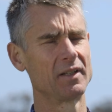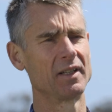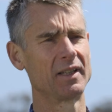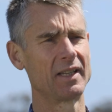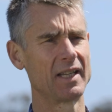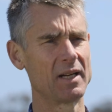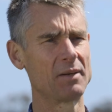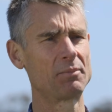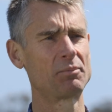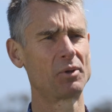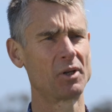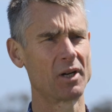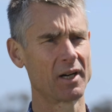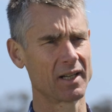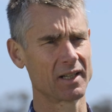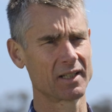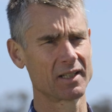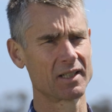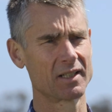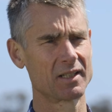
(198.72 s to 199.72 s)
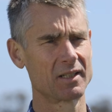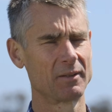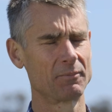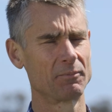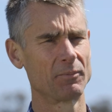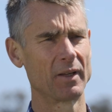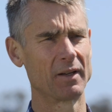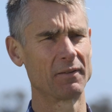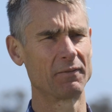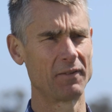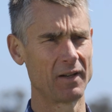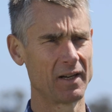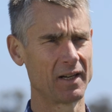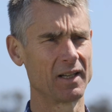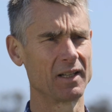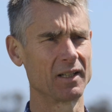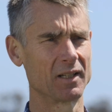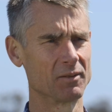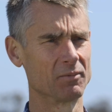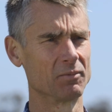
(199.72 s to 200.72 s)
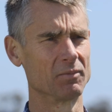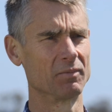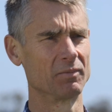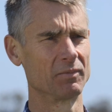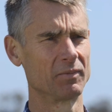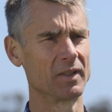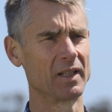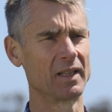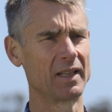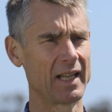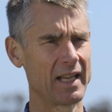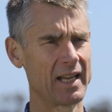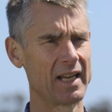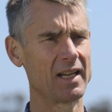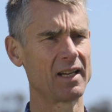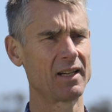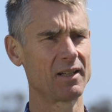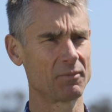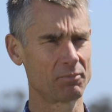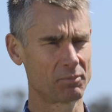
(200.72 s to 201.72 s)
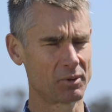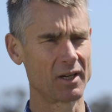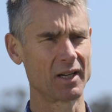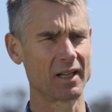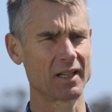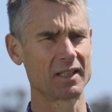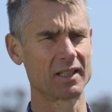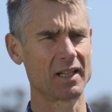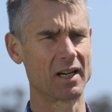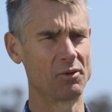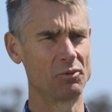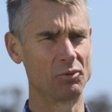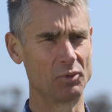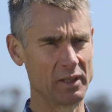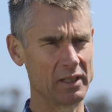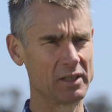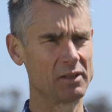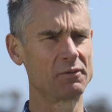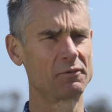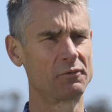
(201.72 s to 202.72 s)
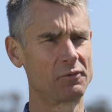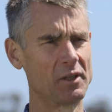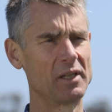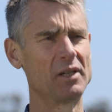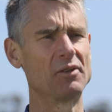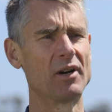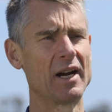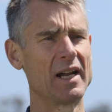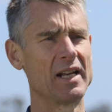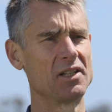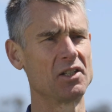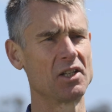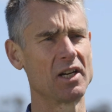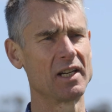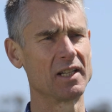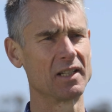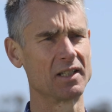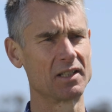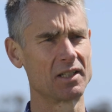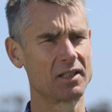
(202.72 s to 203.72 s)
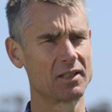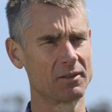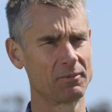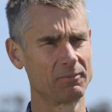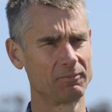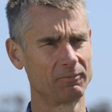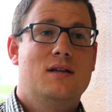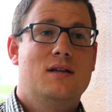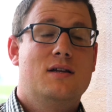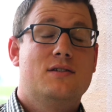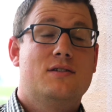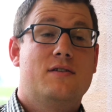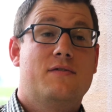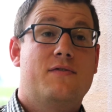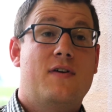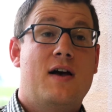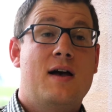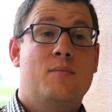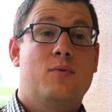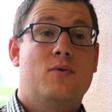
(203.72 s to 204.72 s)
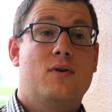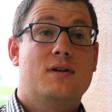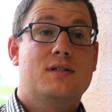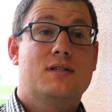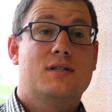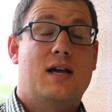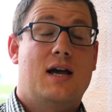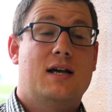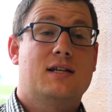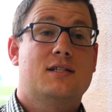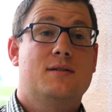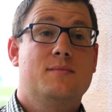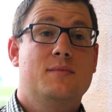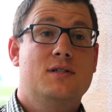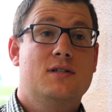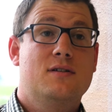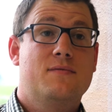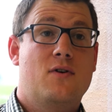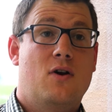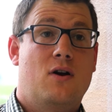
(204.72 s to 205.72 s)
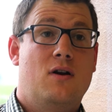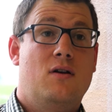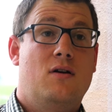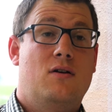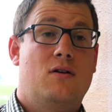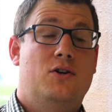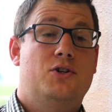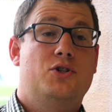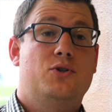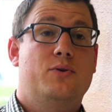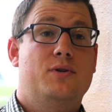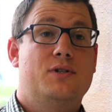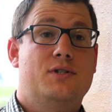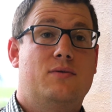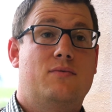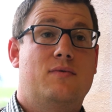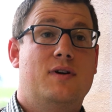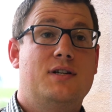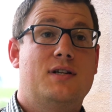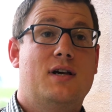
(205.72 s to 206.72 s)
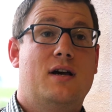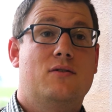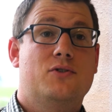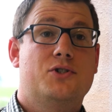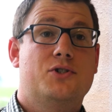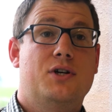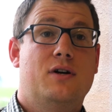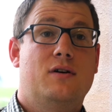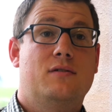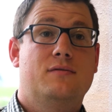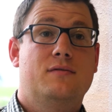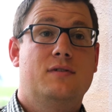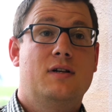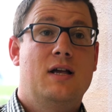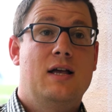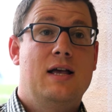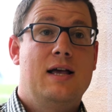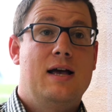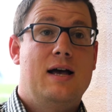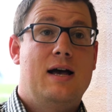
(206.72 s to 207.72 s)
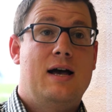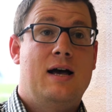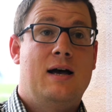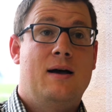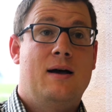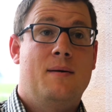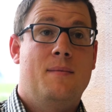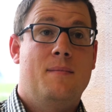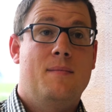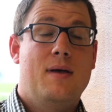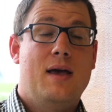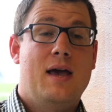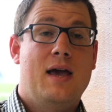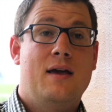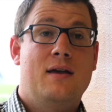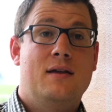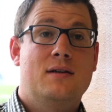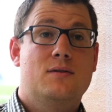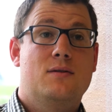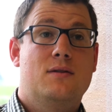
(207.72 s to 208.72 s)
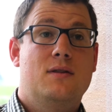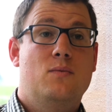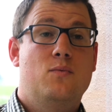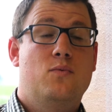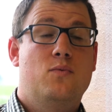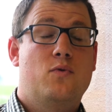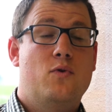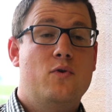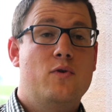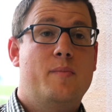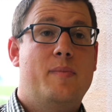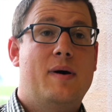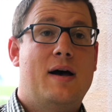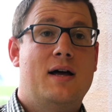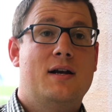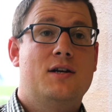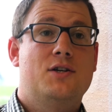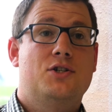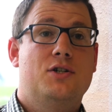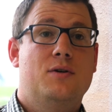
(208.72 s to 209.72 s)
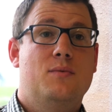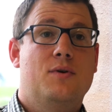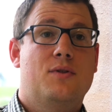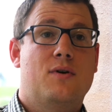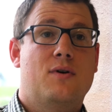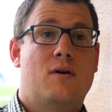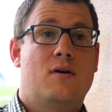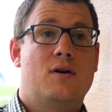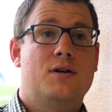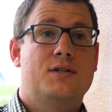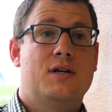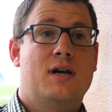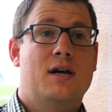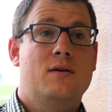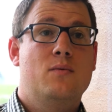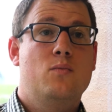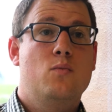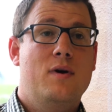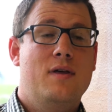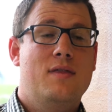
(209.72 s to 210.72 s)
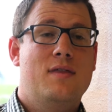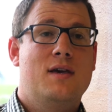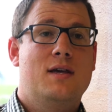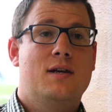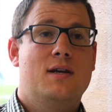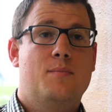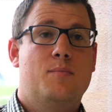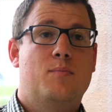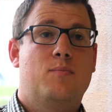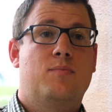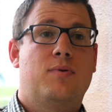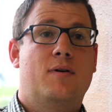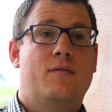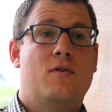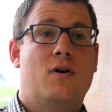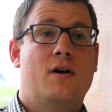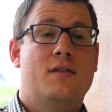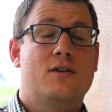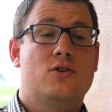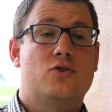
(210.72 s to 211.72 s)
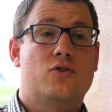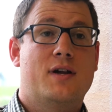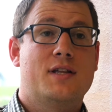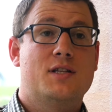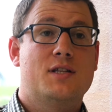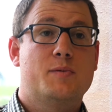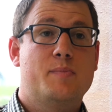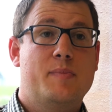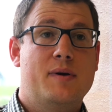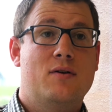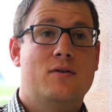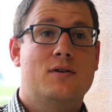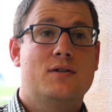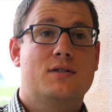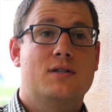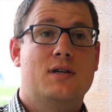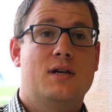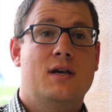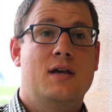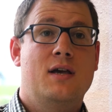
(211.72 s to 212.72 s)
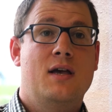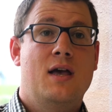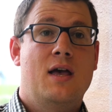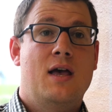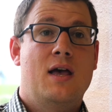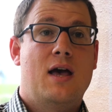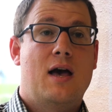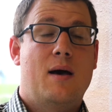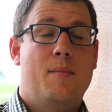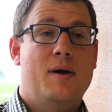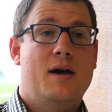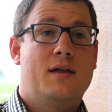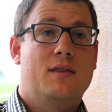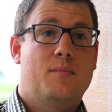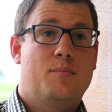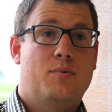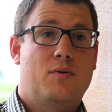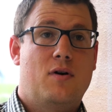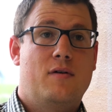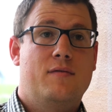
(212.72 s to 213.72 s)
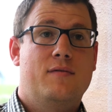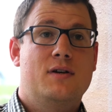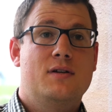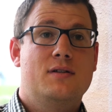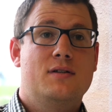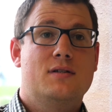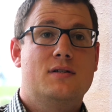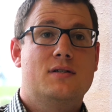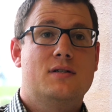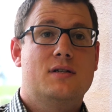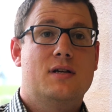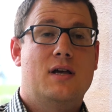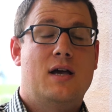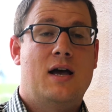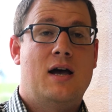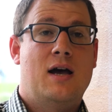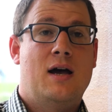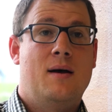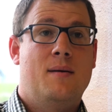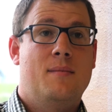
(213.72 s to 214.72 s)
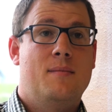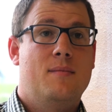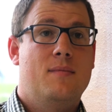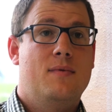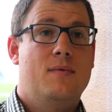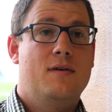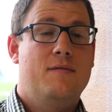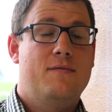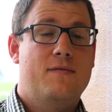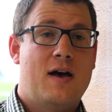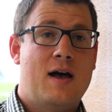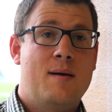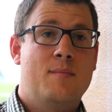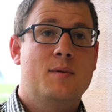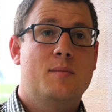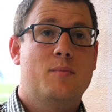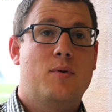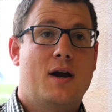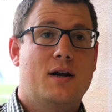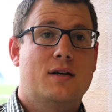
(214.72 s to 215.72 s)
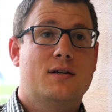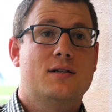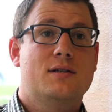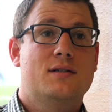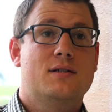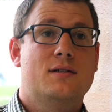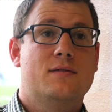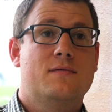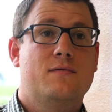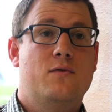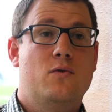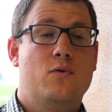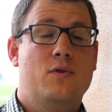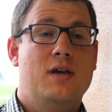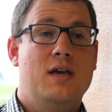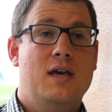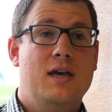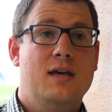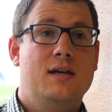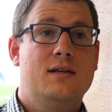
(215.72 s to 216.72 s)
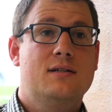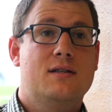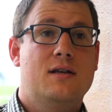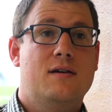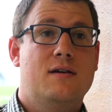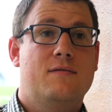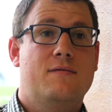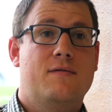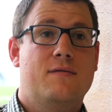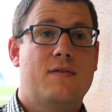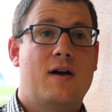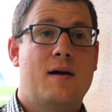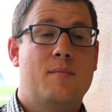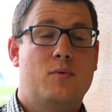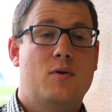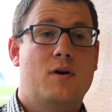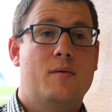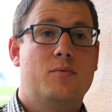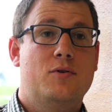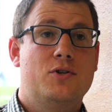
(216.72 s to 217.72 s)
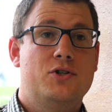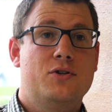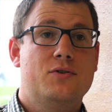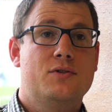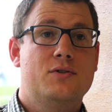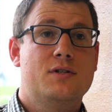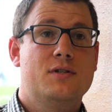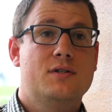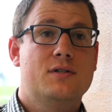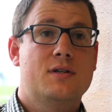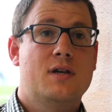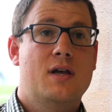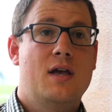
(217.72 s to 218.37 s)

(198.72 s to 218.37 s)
that their products are fair dinkum, that their products are real free-range eggs. So Farm Pride's customers have got a lot of choice at retail shelf. And through the partnership with Oritain, we're there to provide the transparency about the provenance, the farming practice for the eggs that Farm Pride produces,